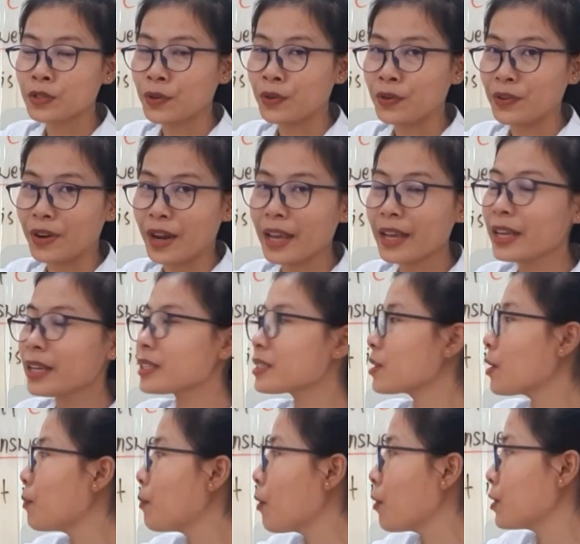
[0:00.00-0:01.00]
right?
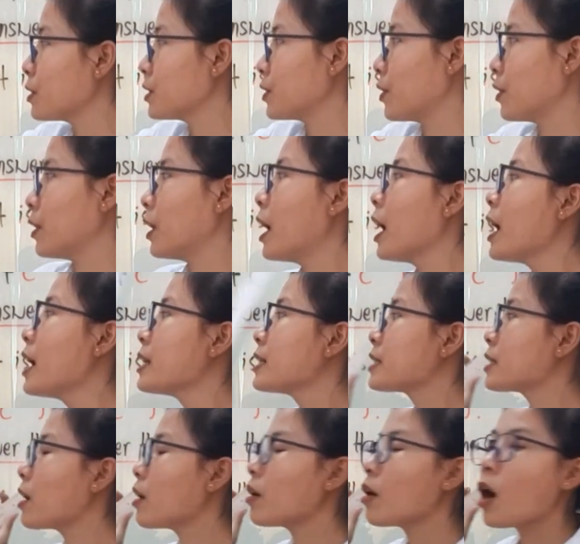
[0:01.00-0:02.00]
So monsoon.
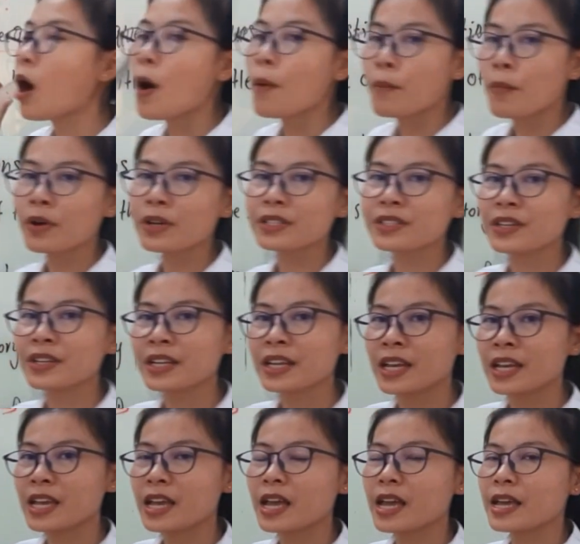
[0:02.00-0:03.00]
So monsoon
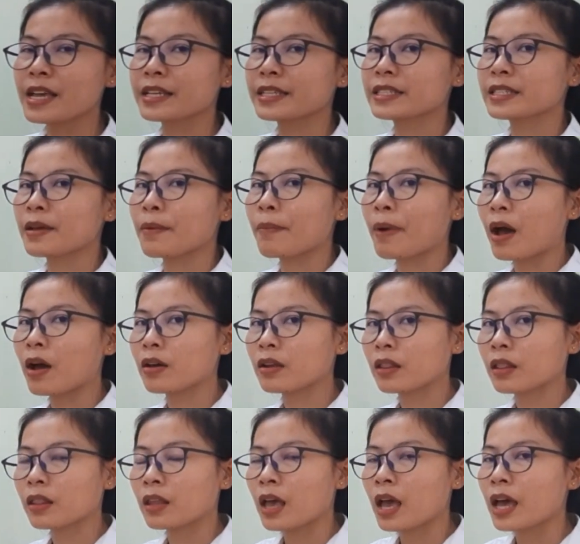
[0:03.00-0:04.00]
here is
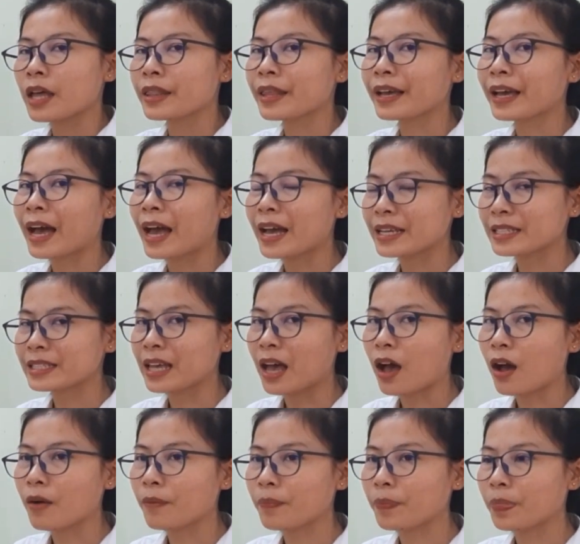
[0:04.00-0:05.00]
about the kinds
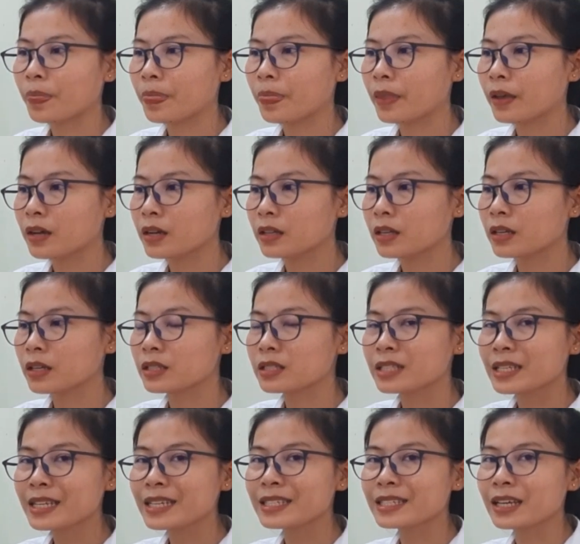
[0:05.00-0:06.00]
of the
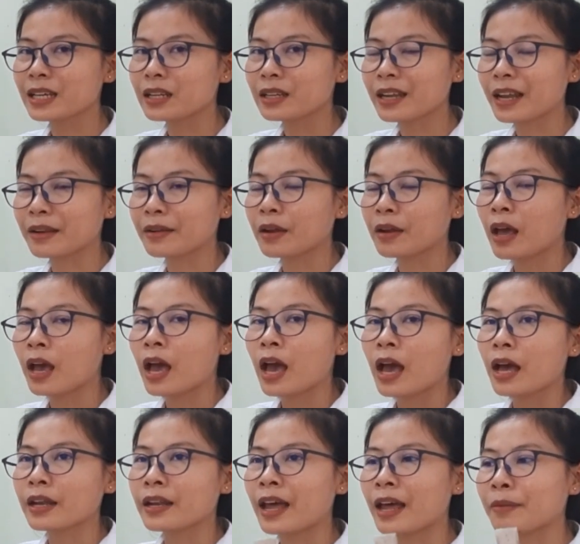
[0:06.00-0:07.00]
season that
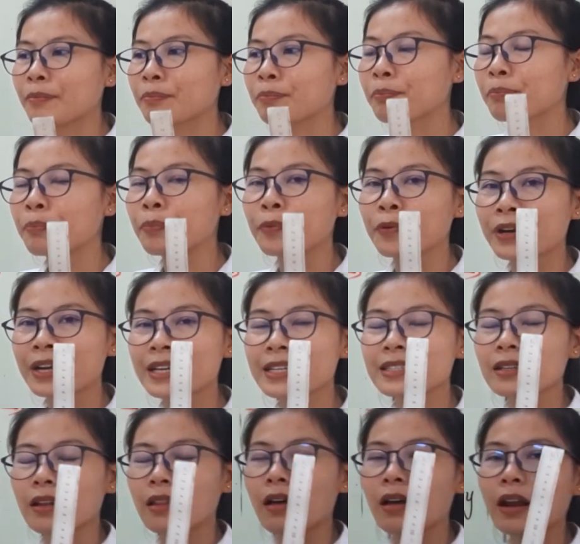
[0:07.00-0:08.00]

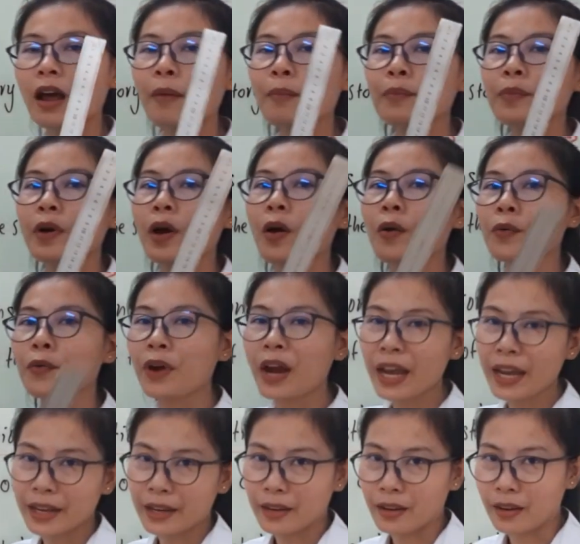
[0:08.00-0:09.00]
brings a lot of
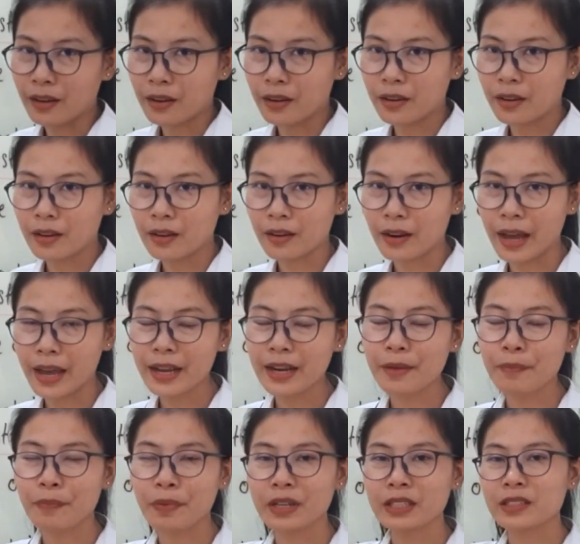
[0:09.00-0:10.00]
rain, right?
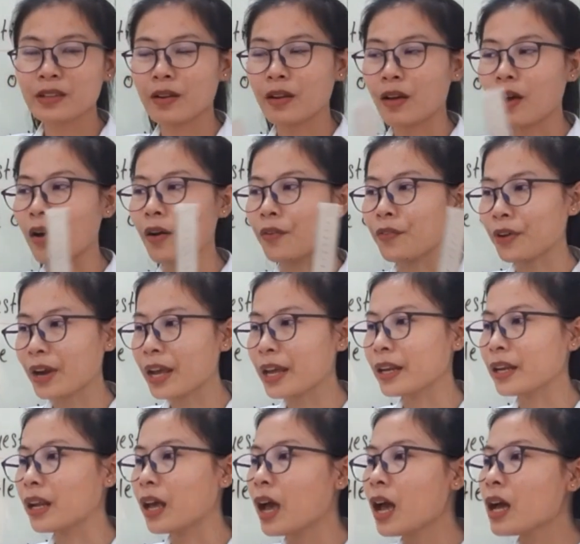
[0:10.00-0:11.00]
That brings a lot of
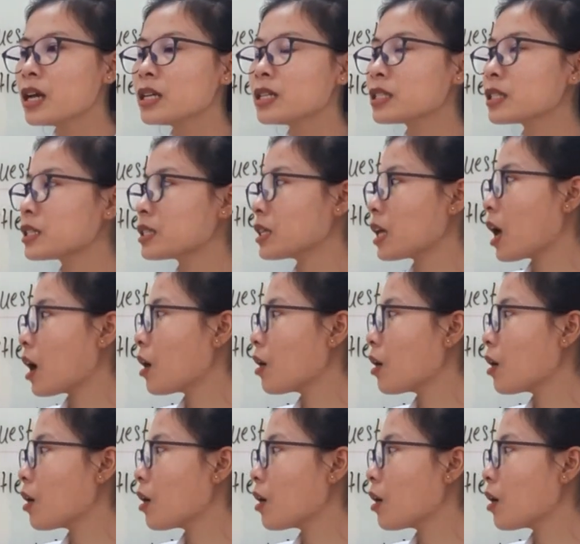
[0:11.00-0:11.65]
rain. So